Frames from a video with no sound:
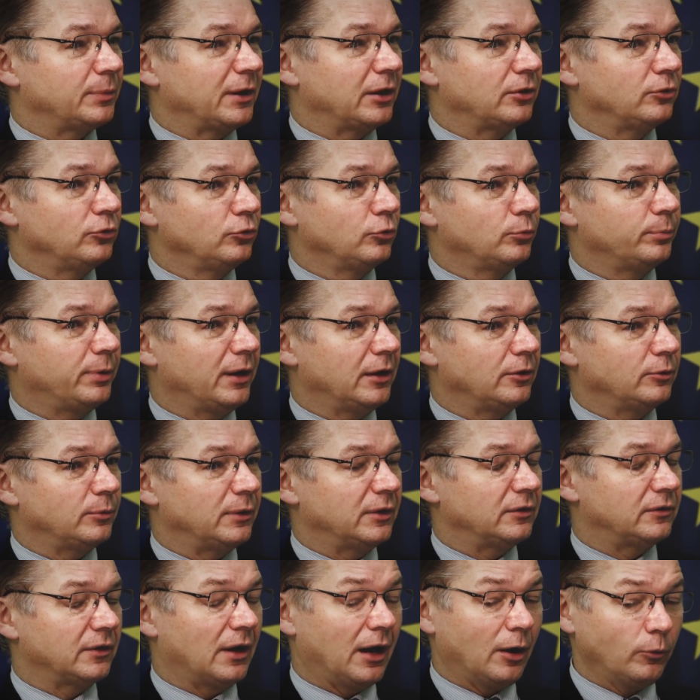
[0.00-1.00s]
by a new
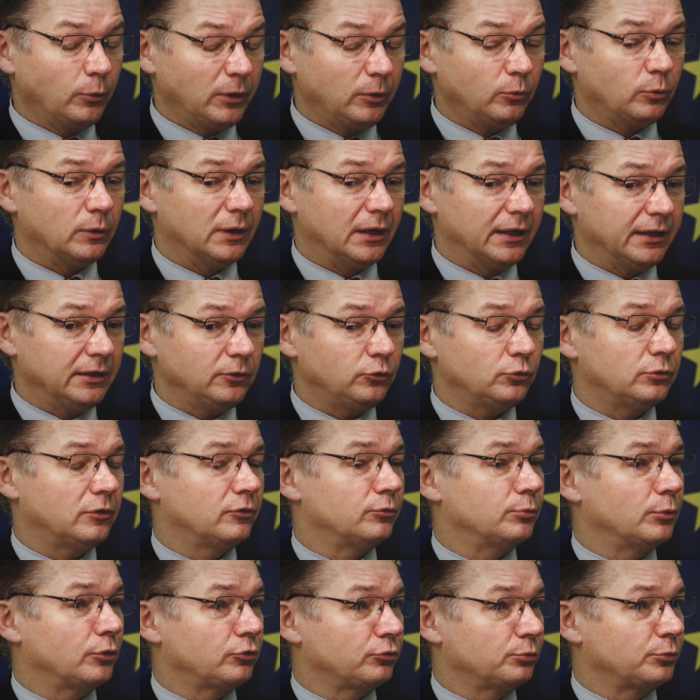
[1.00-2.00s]
parliament. Are we willing to
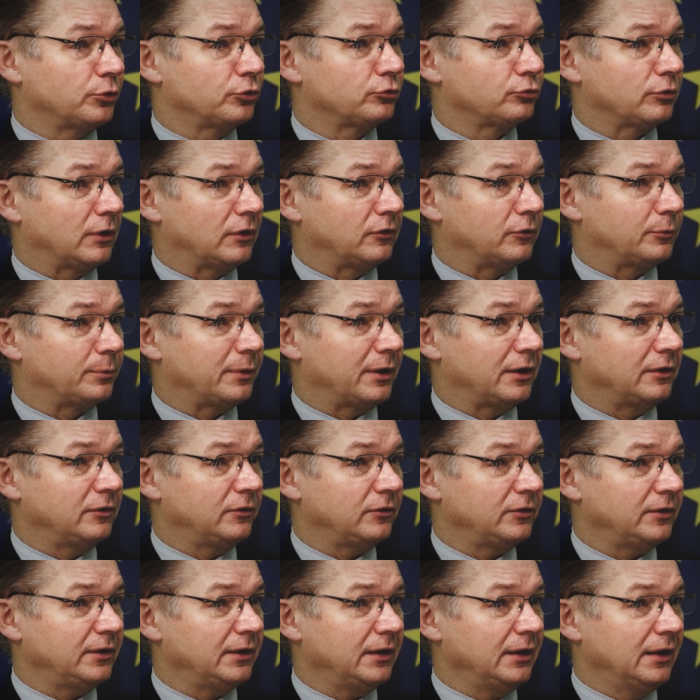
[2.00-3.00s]
have much more
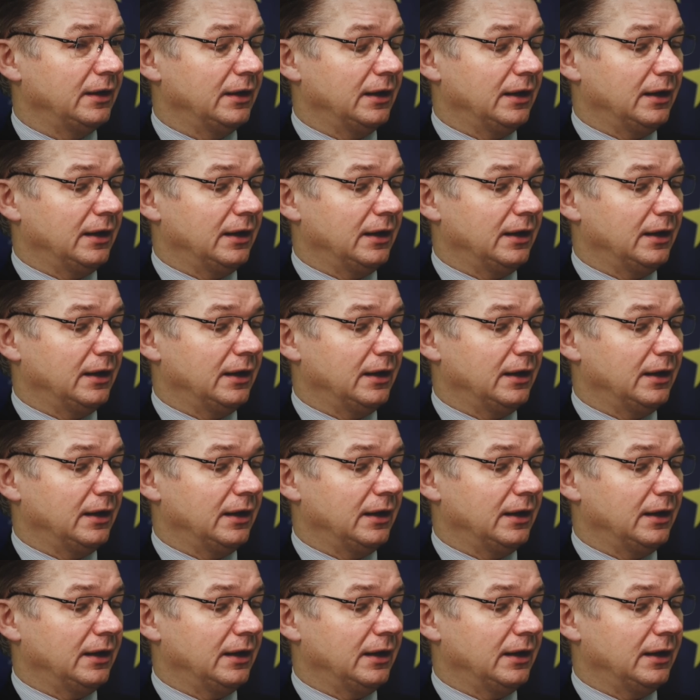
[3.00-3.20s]
transparency?